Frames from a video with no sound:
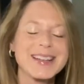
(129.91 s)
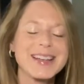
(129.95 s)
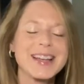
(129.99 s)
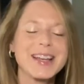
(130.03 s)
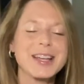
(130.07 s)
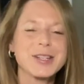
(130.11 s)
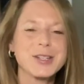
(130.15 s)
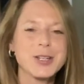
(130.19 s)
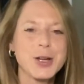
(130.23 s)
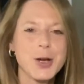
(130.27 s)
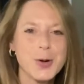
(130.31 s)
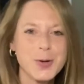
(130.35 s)

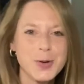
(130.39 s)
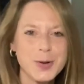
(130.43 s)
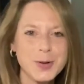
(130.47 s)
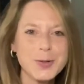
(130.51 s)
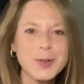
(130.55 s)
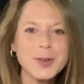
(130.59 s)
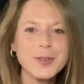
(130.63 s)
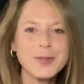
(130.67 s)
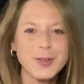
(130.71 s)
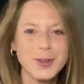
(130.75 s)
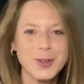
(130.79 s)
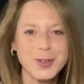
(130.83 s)
And Torah
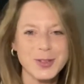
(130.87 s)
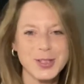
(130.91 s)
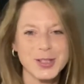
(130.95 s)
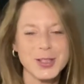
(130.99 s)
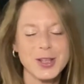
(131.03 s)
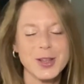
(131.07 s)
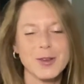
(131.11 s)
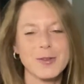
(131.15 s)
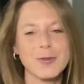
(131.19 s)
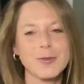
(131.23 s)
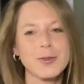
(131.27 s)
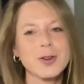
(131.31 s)
refers
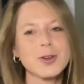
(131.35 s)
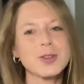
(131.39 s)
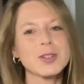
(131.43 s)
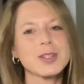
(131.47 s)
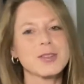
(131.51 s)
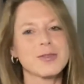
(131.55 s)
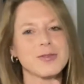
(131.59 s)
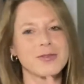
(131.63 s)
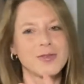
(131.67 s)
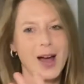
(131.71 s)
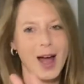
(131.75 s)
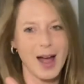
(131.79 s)
to the
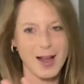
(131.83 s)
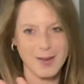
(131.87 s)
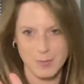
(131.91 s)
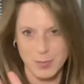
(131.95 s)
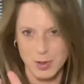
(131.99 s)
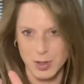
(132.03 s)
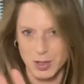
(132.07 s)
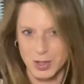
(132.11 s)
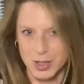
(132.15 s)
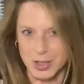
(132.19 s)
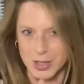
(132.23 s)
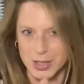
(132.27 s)
first five
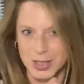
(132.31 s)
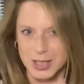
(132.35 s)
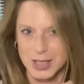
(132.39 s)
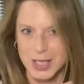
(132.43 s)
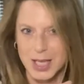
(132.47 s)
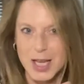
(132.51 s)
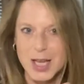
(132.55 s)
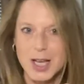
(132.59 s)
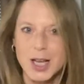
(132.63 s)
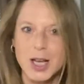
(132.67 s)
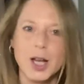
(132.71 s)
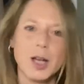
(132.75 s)
books
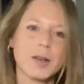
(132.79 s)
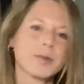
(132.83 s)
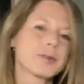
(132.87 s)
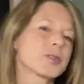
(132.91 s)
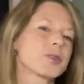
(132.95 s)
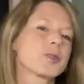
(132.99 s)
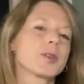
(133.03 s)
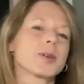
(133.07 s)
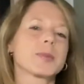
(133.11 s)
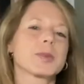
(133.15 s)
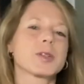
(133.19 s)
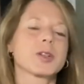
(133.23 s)
of
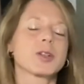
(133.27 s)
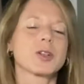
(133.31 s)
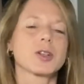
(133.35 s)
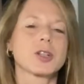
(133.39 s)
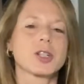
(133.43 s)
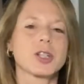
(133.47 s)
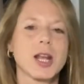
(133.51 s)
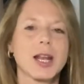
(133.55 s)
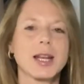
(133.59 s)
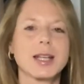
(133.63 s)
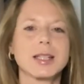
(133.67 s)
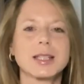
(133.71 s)
Scripture,
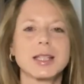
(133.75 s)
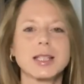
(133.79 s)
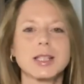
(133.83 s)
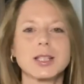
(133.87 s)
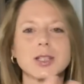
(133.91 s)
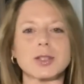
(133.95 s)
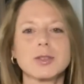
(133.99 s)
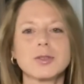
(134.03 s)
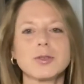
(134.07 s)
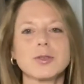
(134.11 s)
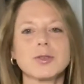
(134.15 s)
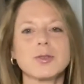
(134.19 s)

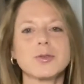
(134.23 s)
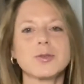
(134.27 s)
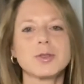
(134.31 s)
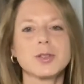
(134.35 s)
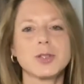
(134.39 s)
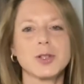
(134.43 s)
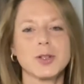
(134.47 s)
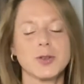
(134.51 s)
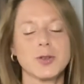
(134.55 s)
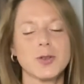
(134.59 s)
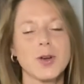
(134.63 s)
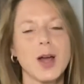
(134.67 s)
Genesis through
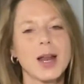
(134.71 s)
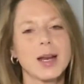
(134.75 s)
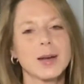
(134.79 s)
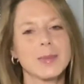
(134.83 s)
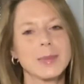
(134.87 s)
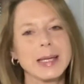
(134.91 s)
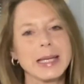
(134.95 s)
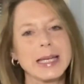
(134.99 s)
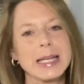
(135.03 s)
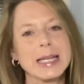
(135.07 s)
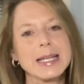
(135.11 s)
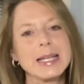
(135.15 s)

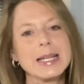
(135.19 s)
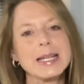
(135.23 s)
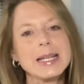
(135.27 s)
Deuteronomy.